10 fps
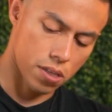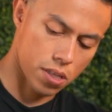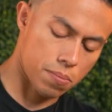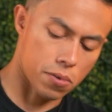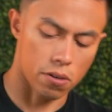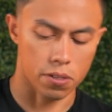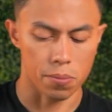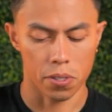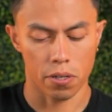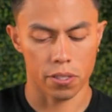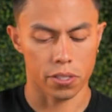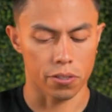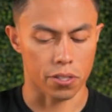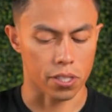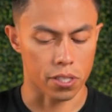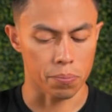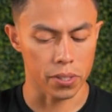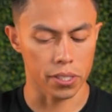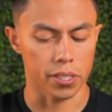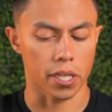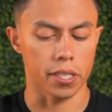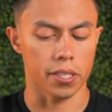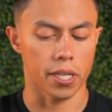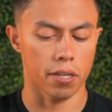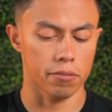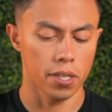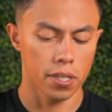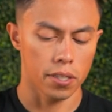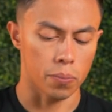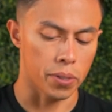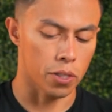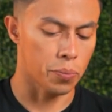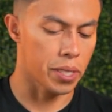Keep going, keep going until they're completely tightened down. The plate will